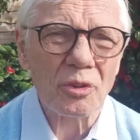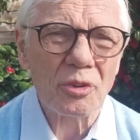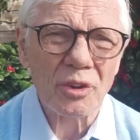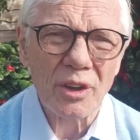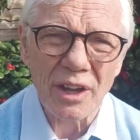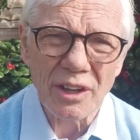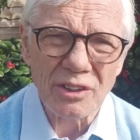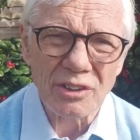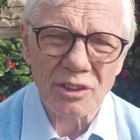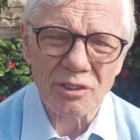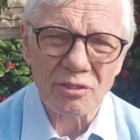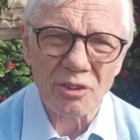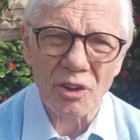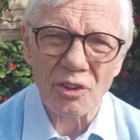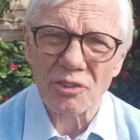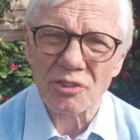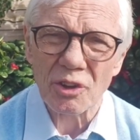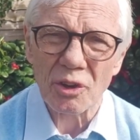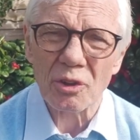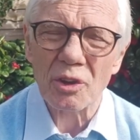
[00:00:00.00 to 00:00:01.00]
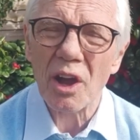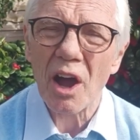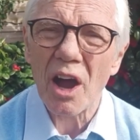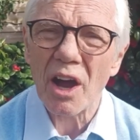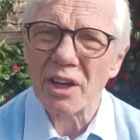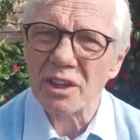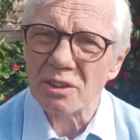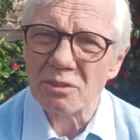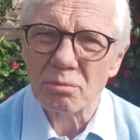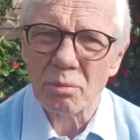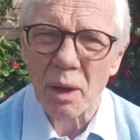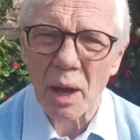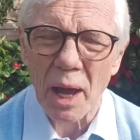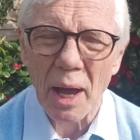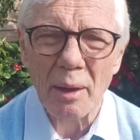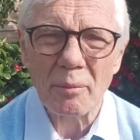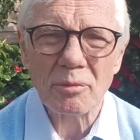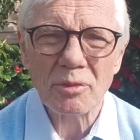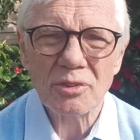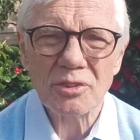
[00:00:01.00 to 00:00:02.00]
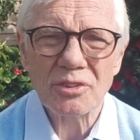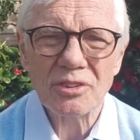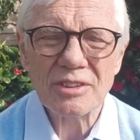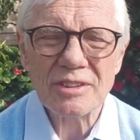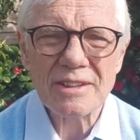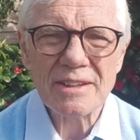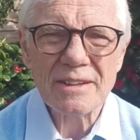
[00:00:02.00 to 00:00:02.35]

creative, not so kind perhaps.